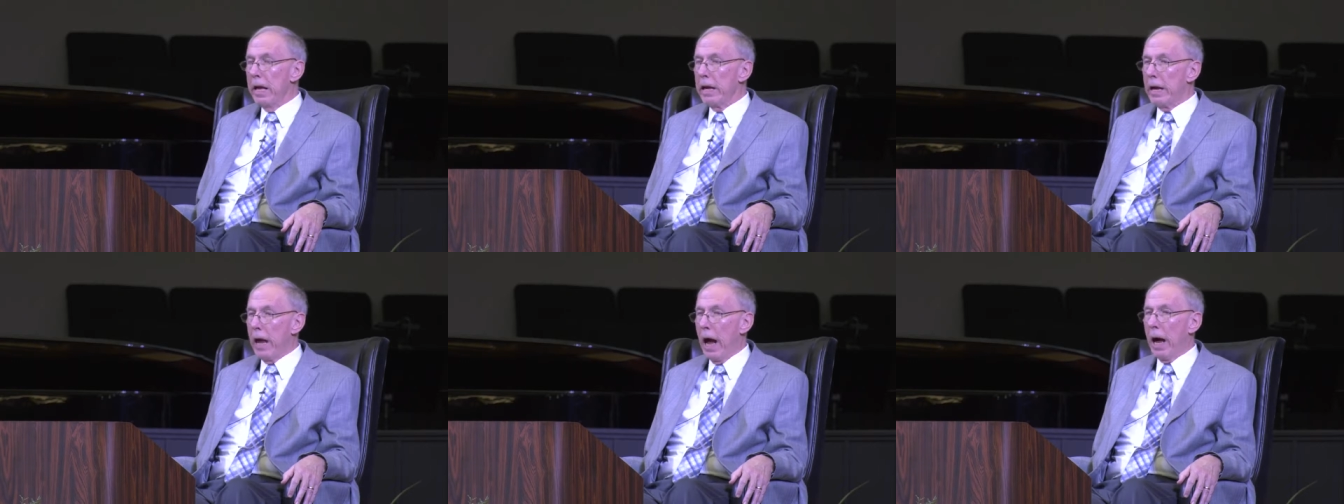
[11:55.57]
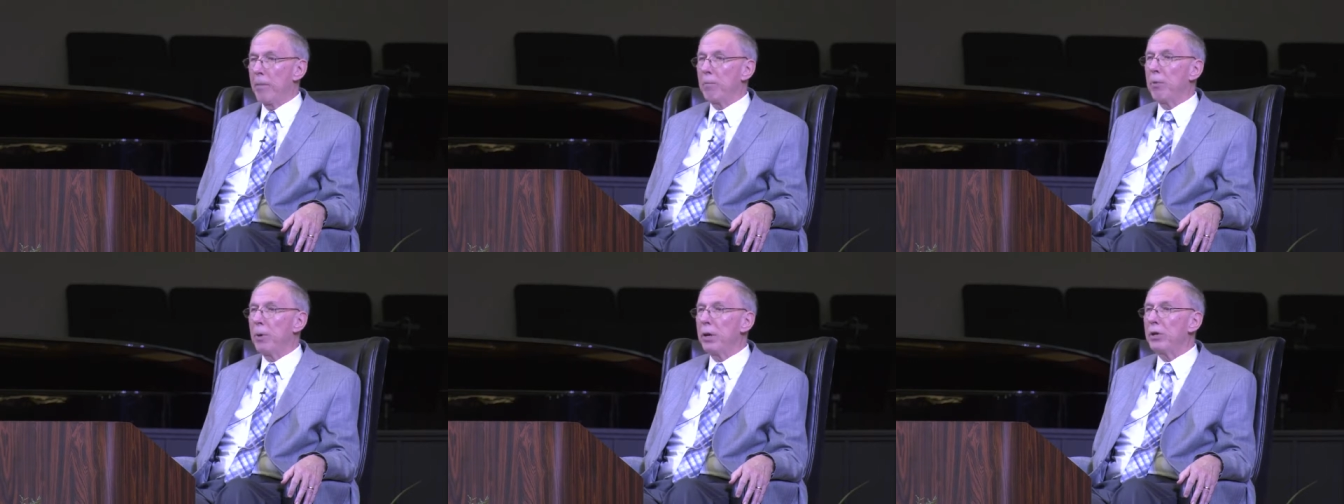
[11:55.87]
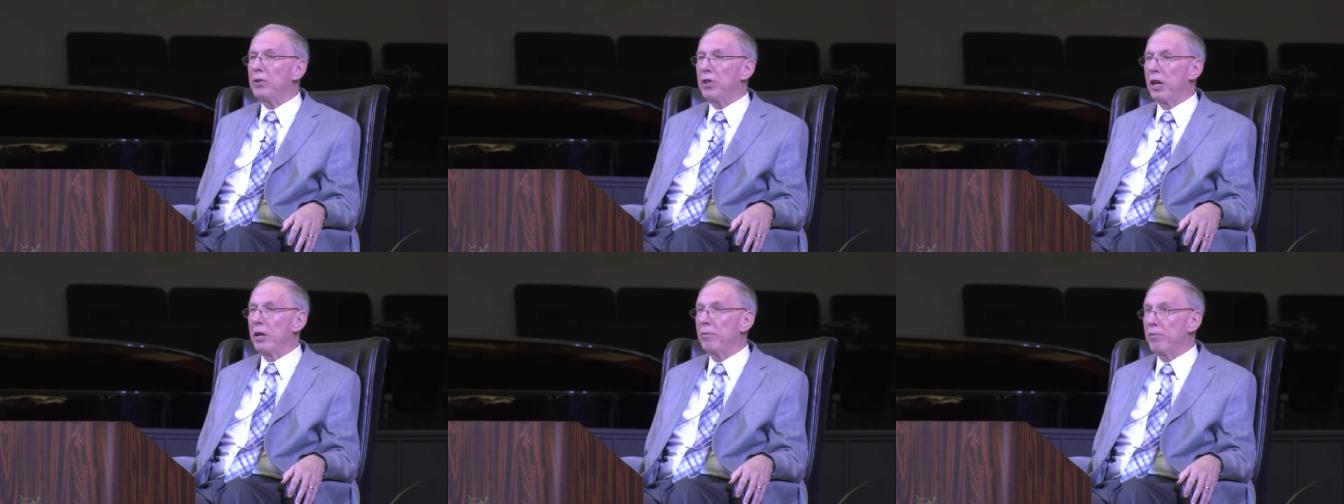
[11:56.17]
Now, I'm
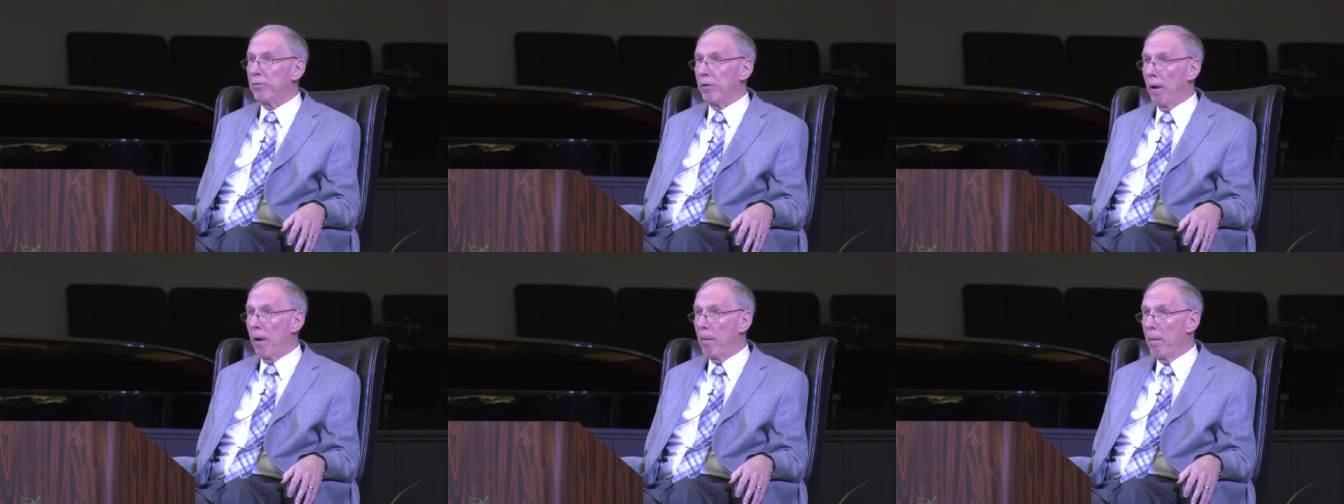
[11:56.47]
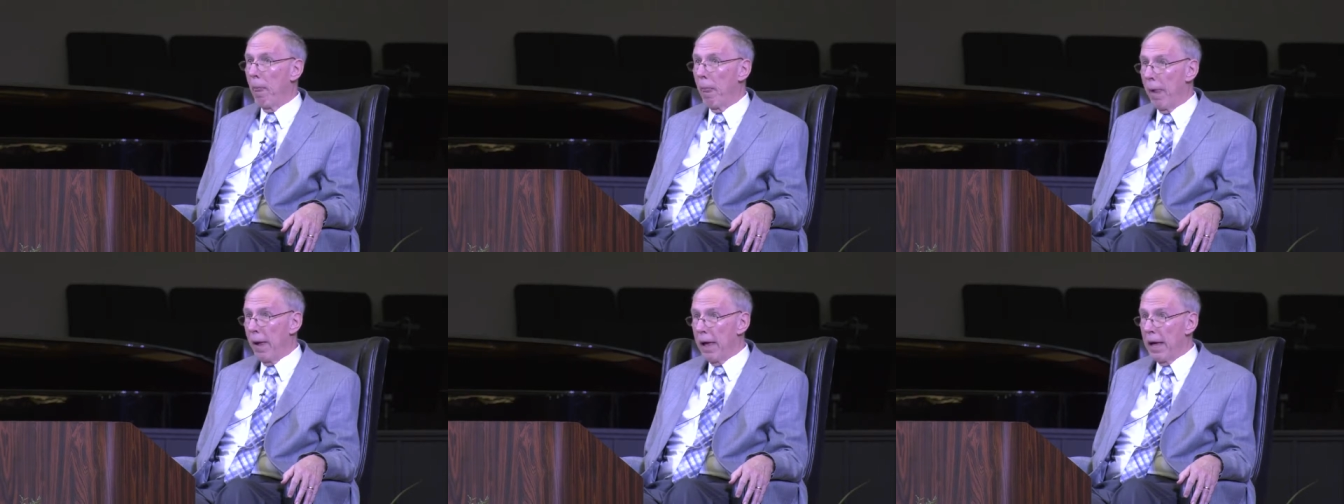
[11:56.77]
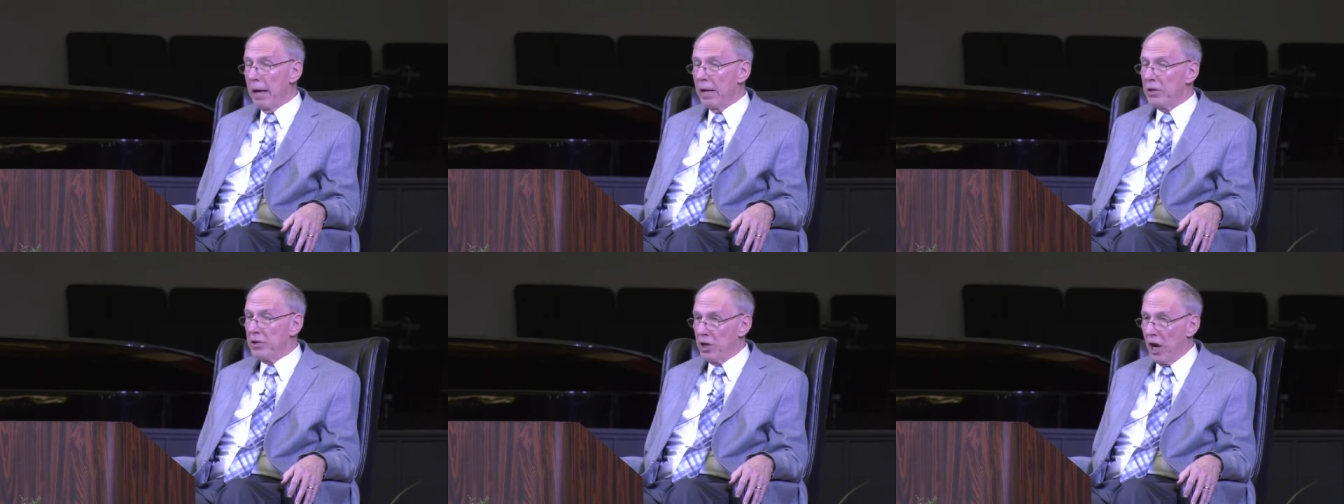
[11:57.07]
preaching from
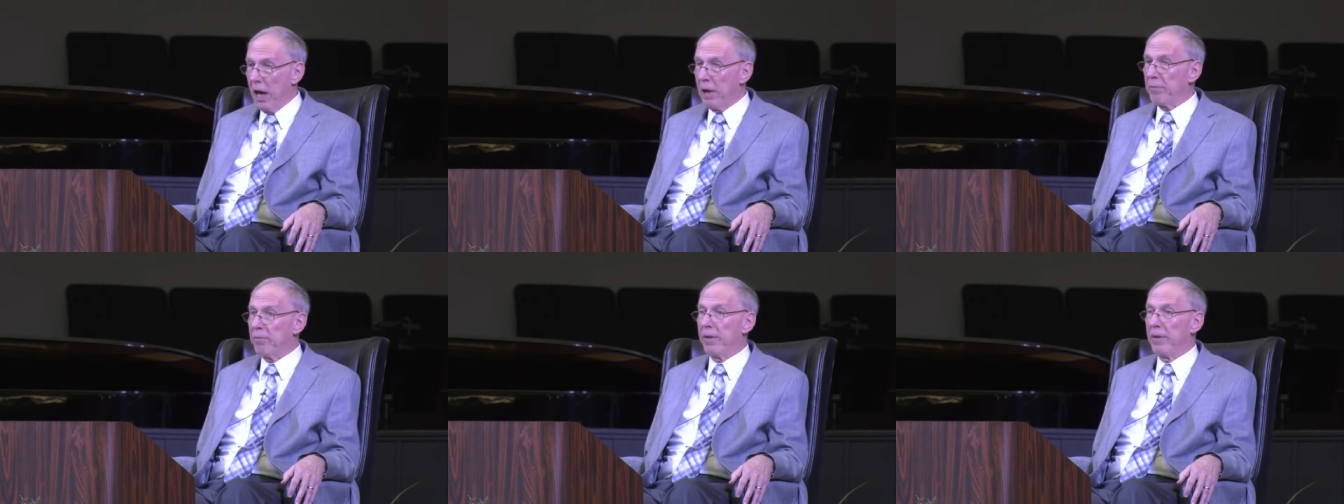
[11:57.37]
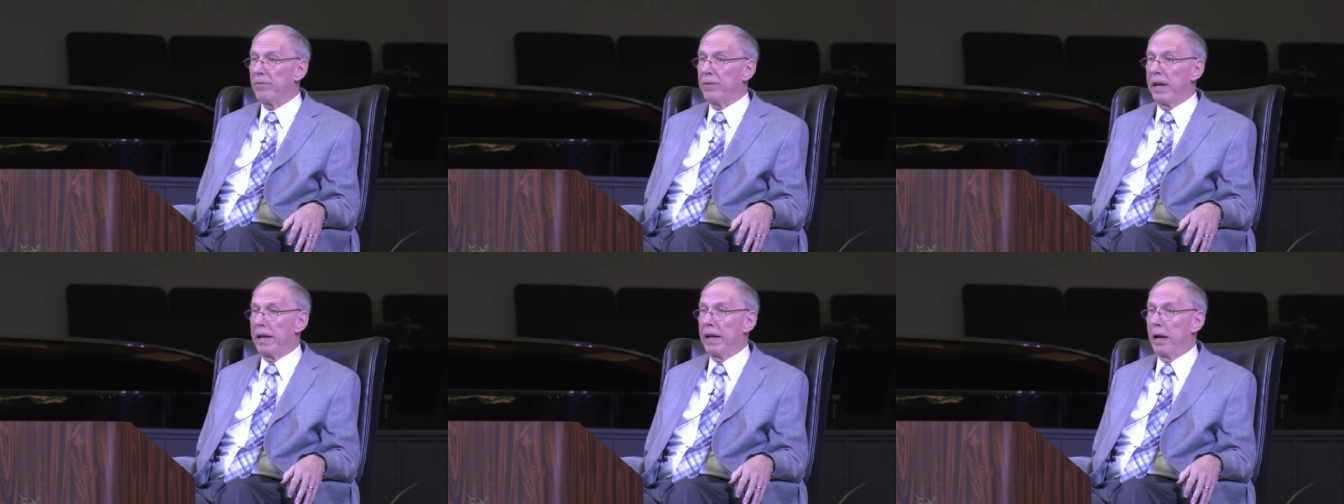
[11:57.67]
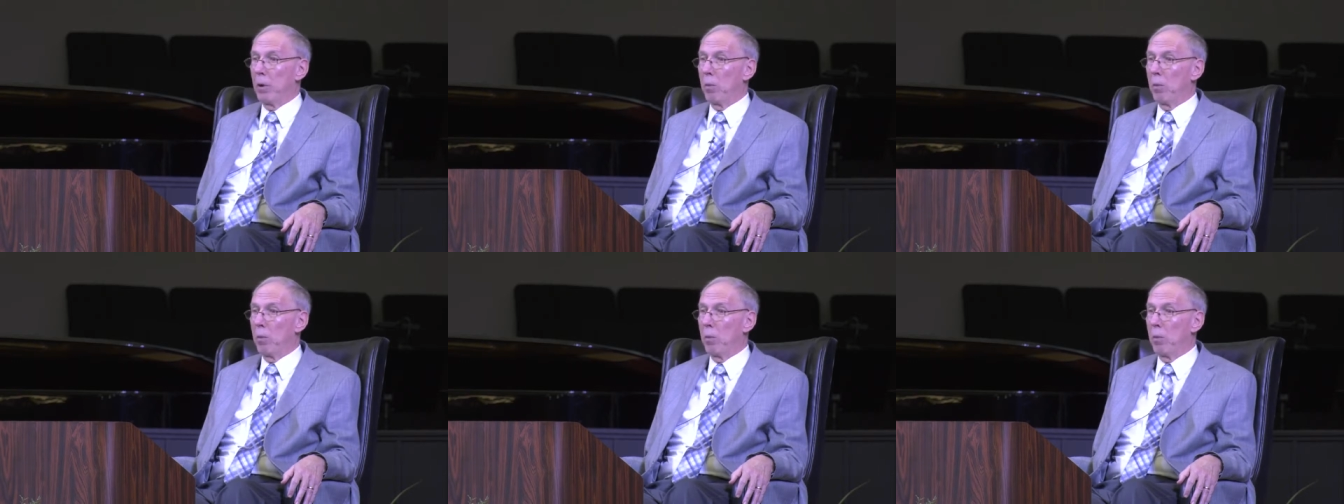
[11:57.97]
John fifteen.